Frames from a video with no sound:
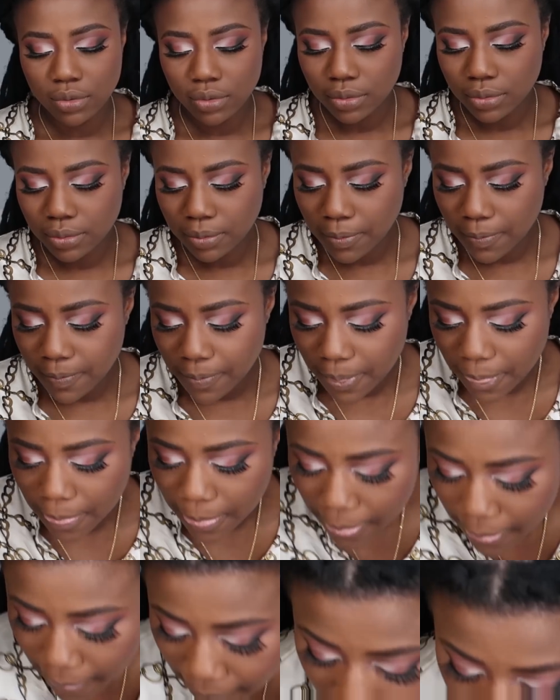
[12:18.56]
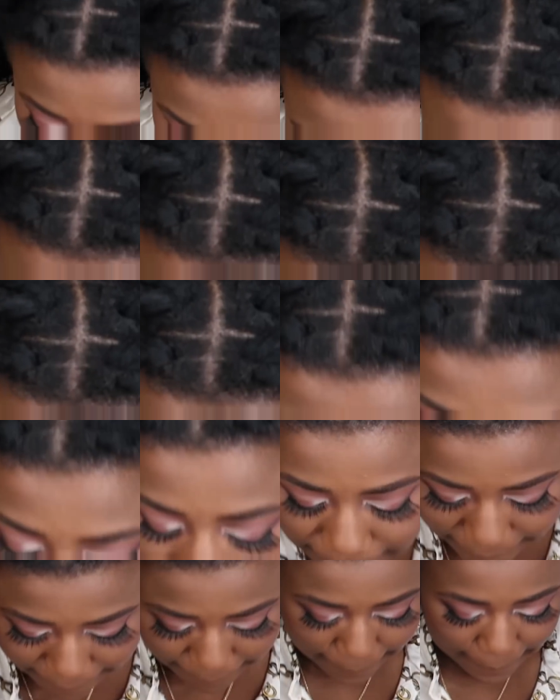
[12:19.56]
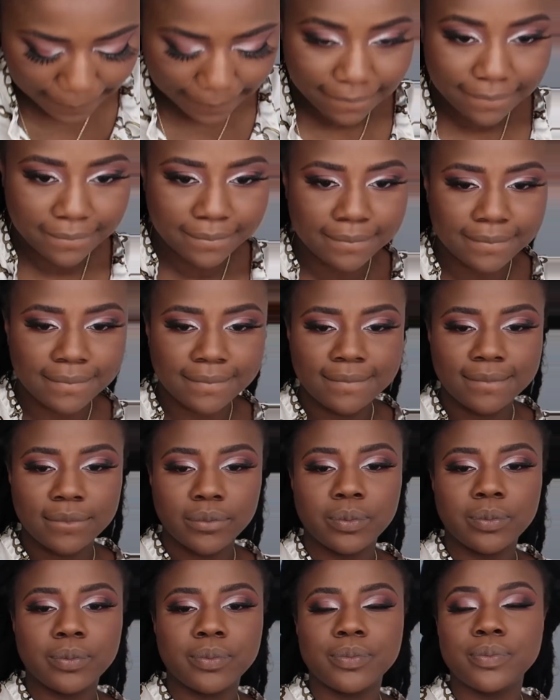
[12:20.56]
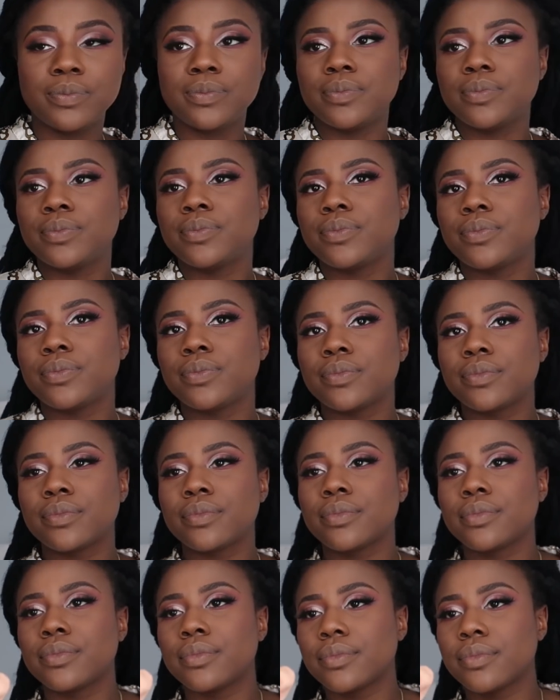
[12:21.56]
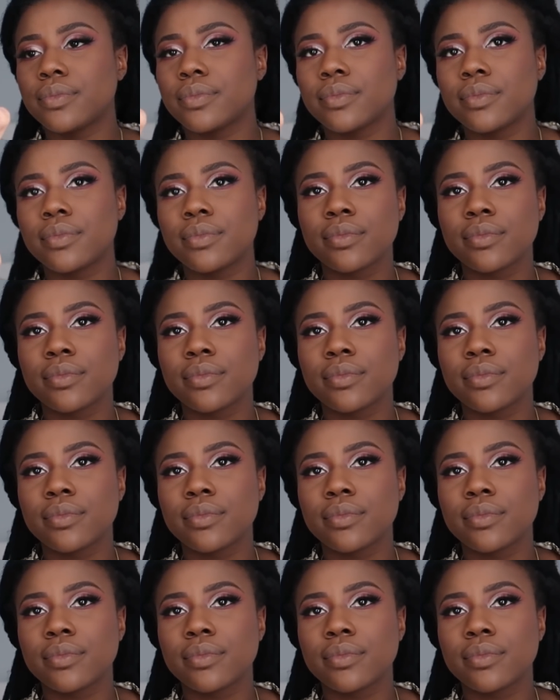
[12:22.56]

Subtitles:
[no speech]